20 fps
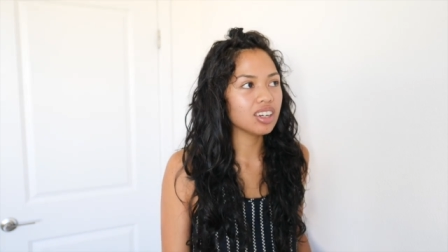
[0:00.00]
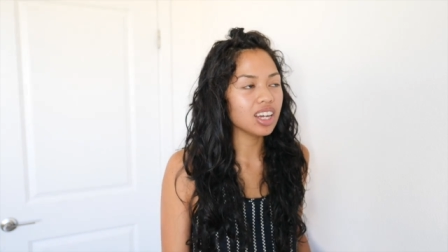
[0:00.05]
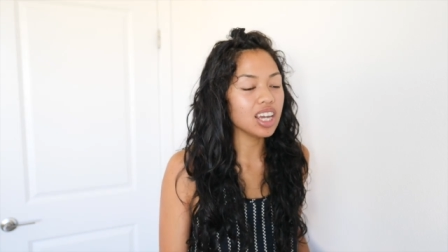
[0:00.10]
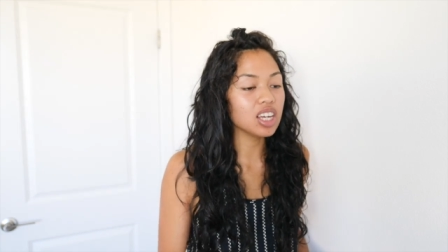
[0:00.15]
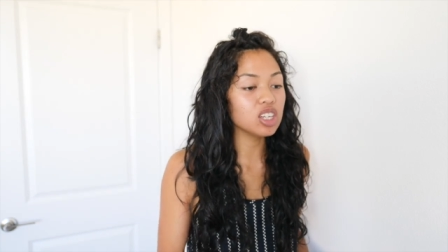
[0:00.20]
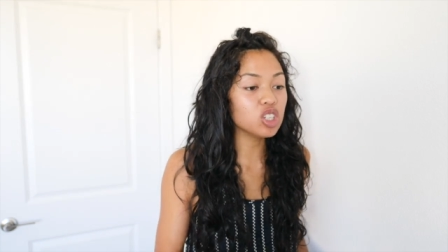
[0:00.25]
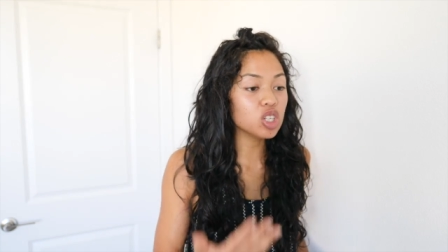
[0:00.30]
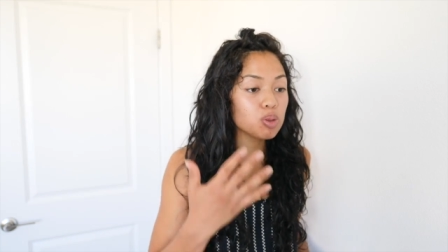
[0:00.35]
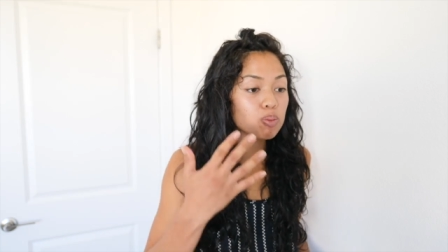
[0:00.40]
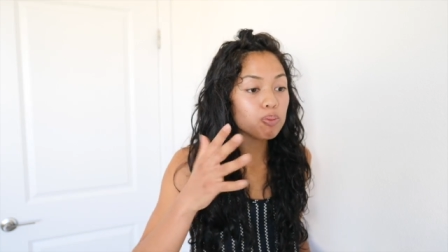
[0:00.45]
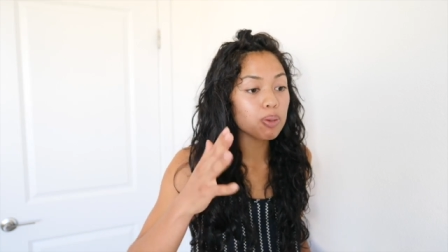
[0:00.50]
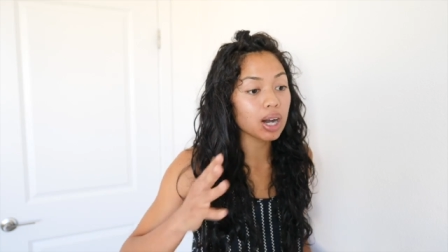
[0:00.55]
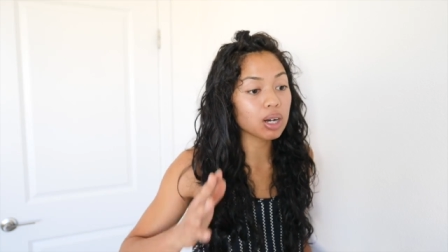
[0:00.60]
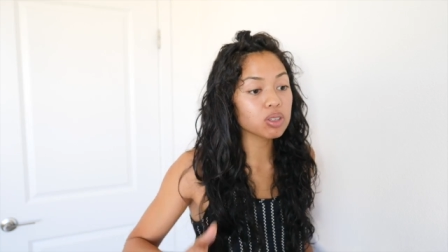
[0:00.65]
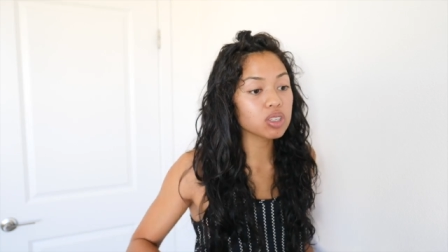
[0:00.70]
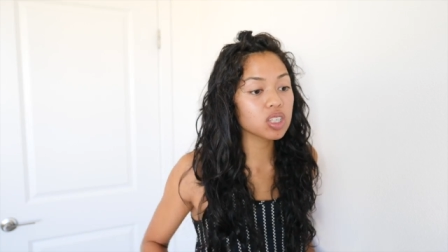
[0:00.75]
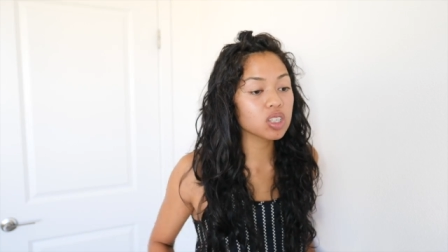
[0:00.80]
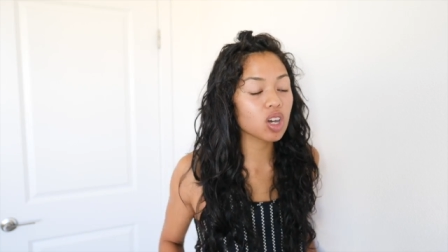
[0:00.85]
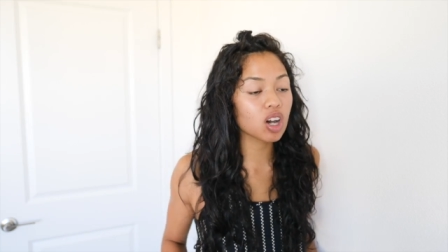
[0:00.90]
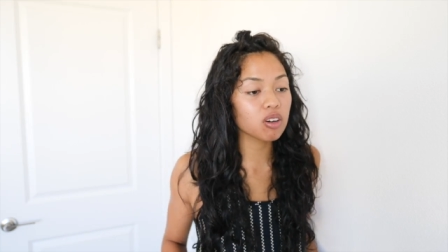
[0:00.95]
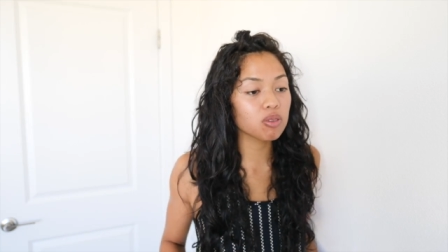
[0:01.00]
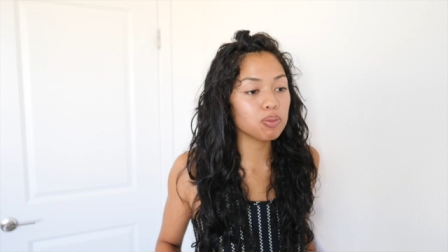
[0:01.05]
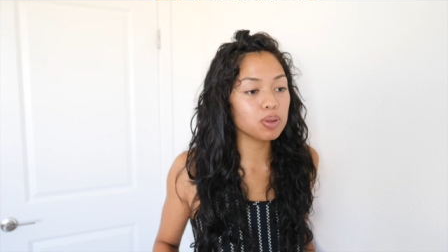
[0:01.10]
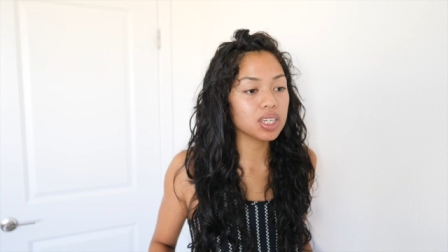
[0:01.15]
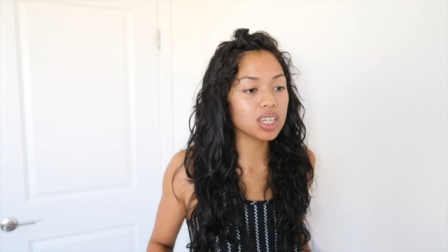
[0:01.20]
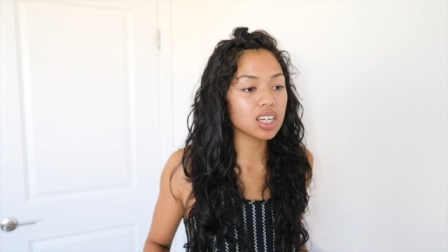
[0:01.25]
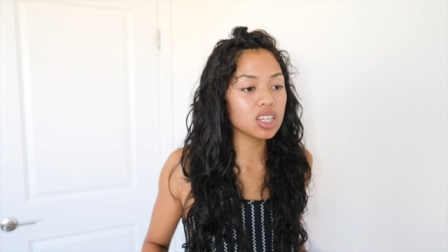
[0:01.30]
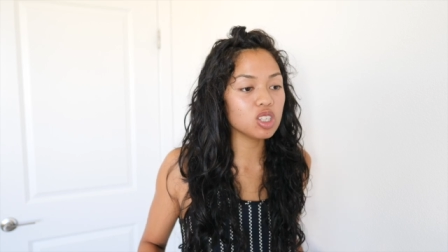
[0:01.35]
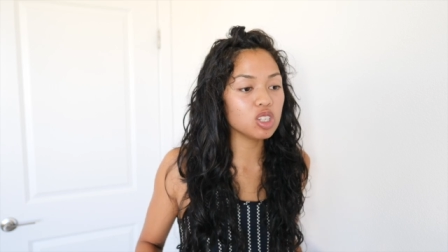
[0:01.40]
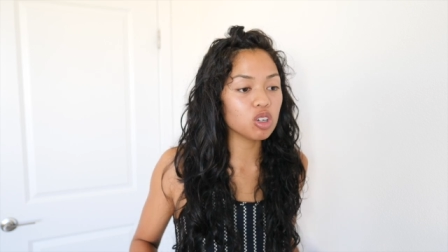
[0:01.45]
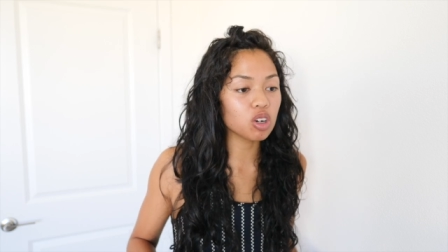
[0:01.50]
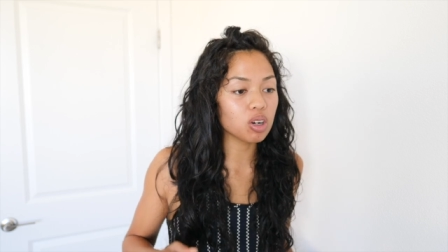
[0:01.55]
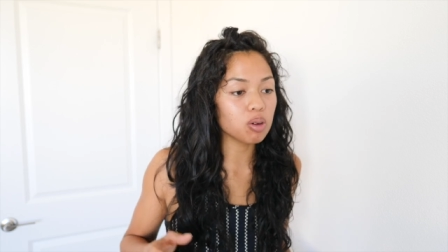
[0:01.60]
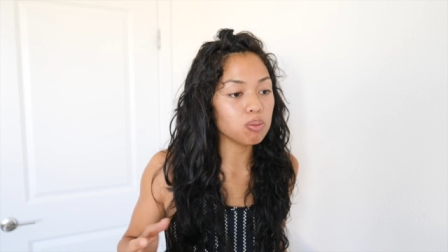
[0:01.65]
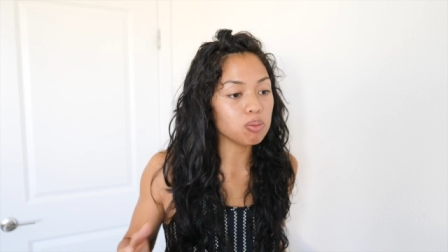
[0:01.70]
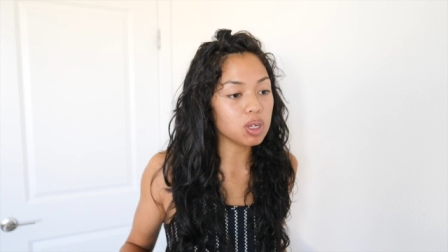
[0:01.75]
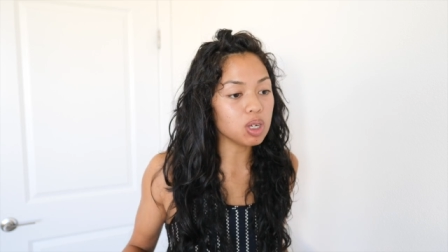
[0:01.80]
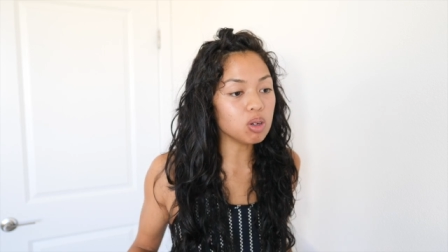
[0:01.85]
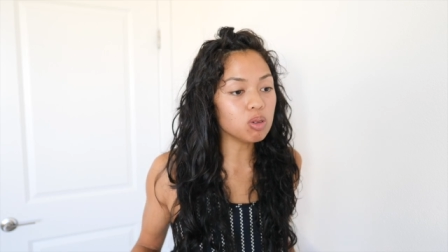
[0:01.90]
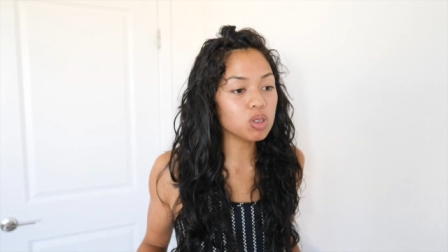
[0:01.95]
It just bounces off because you're
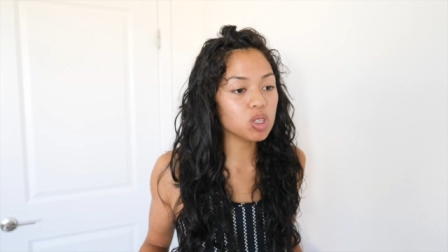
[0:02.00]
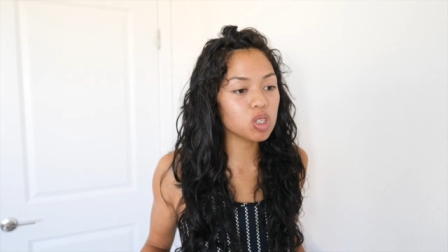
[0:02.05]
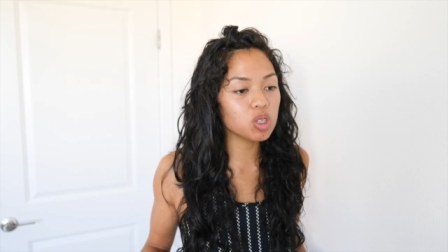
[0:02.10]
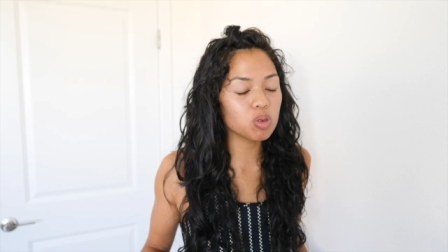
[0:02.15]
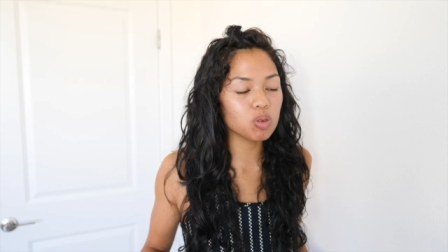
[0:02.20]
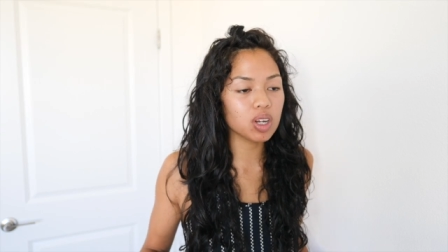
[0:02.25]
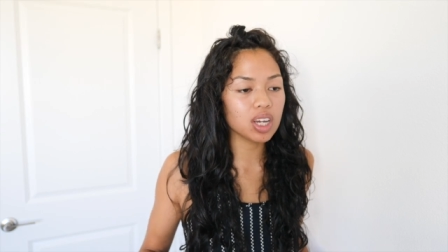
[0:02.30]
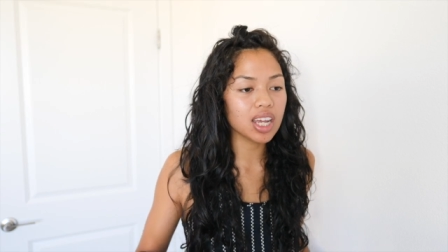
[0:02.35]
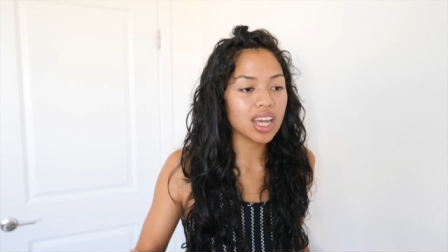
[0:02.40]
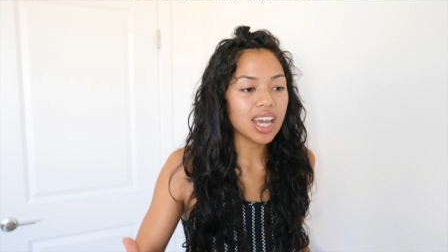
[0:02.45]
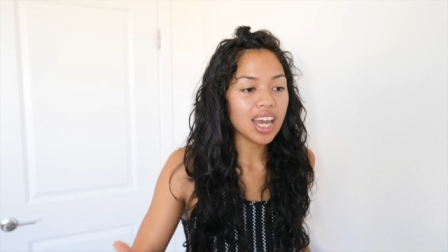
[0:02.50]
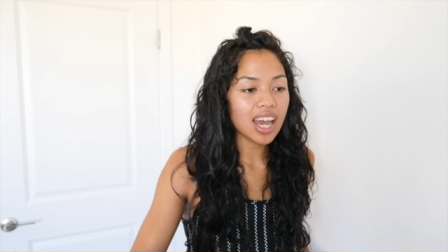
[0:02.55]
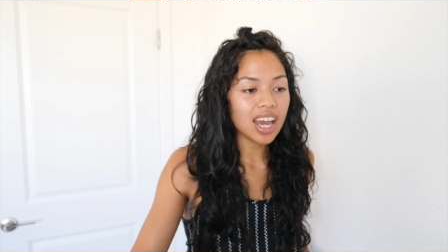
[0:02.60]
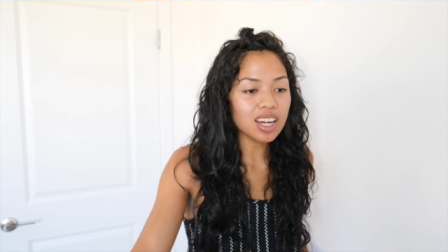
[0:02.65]
immune to it,